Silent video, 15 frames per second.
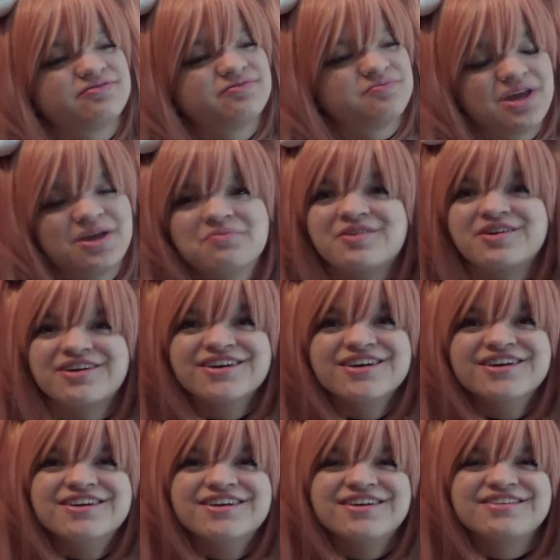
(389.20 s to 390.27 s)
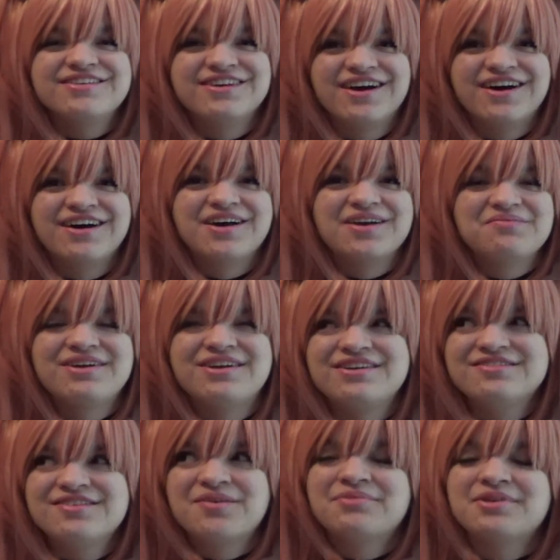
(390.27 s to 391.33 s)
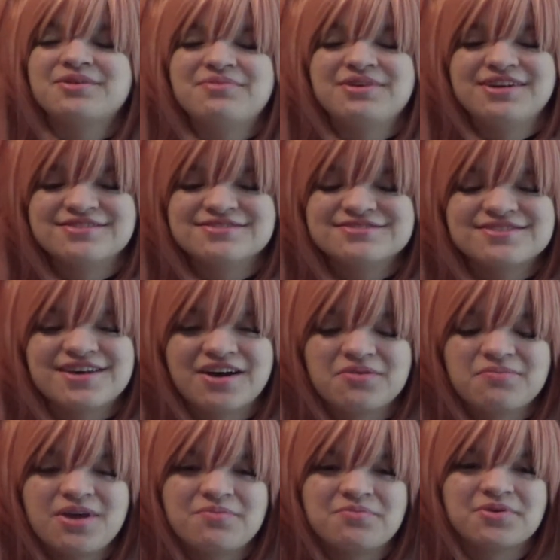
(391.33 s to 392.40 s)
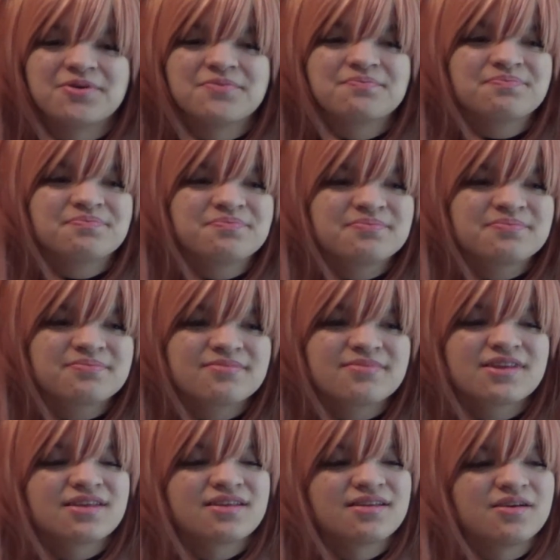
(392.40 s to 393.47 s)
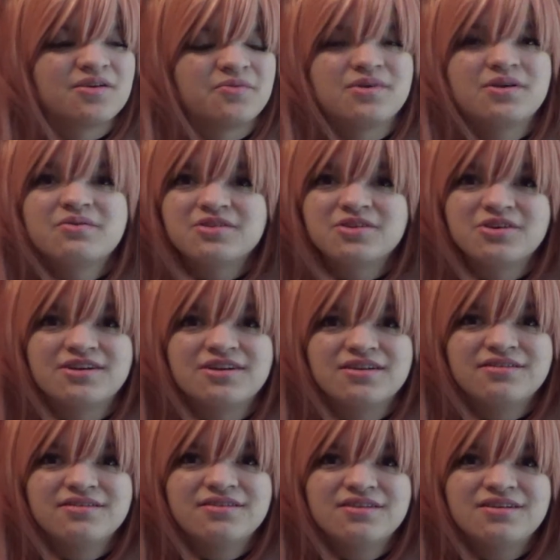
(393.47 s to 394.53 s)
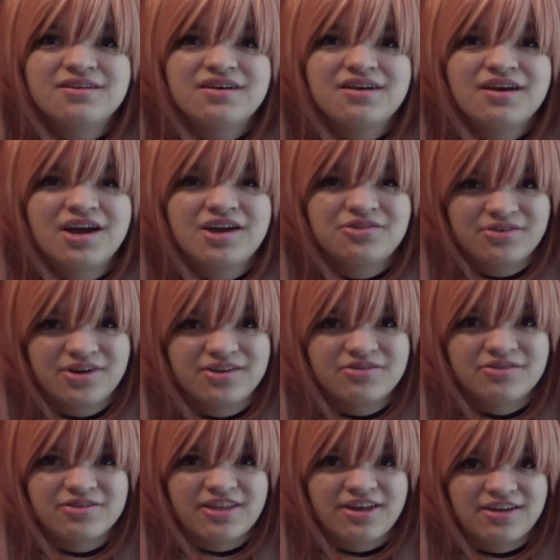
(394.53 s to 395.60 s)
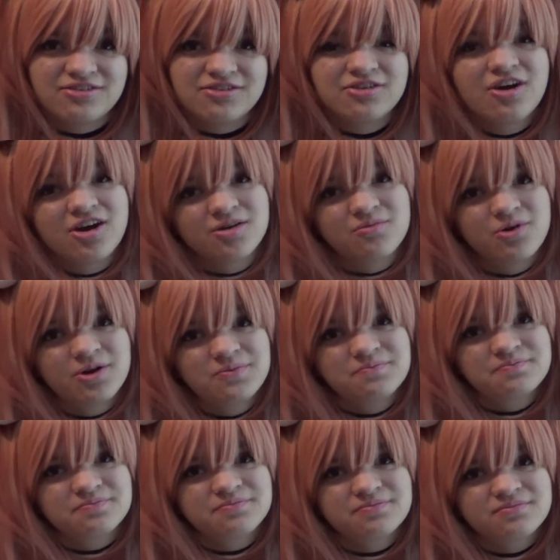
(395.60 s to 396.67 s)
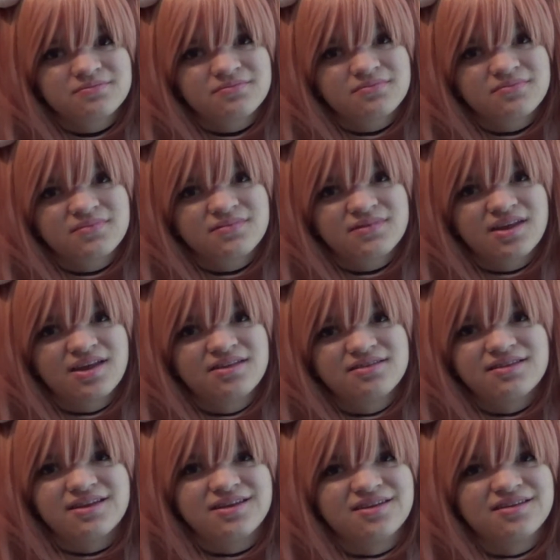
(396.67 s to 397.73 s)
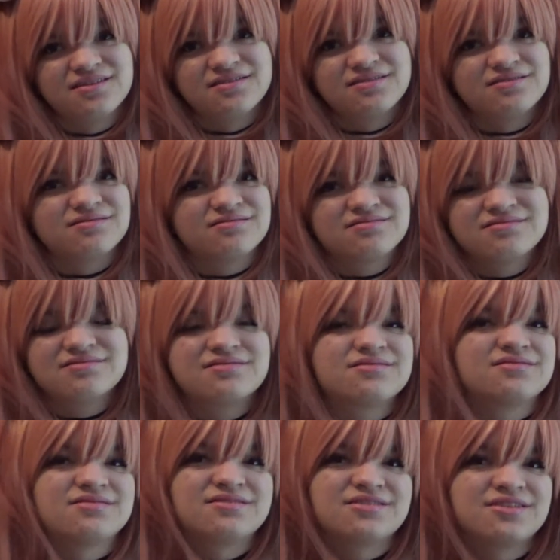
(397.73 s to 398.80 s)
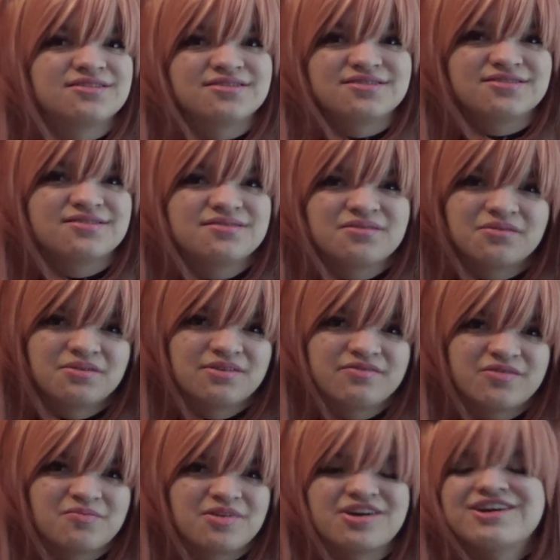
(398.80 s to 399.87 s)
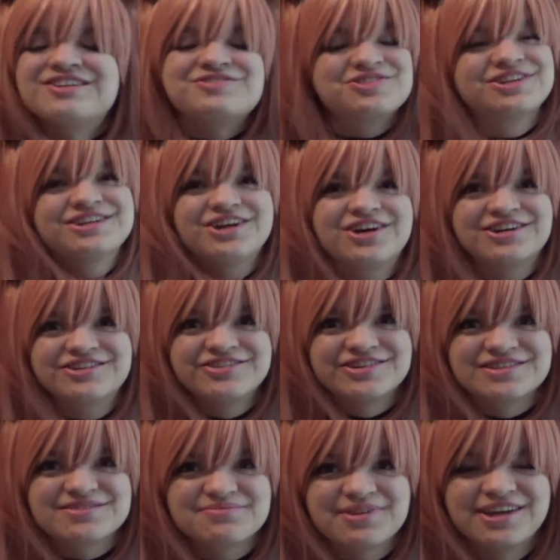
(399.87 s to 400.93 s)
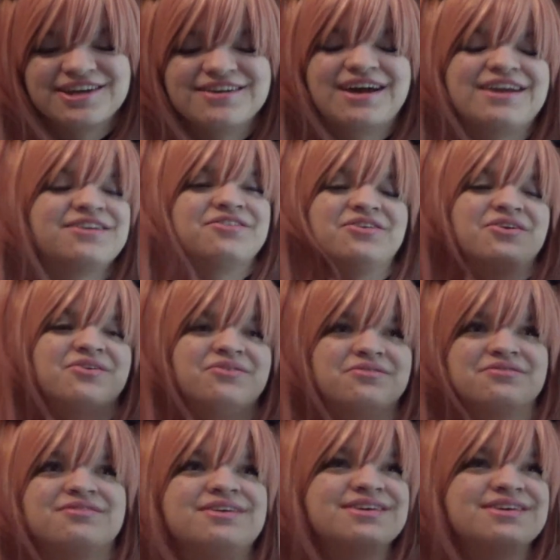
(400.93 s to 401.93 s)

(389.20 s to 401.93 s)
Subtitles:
paper. Yeah, I made a template piece out of paper, and it was good. I transferred that to cardboard, and then just went from there. It's really hard to explain, I don't know,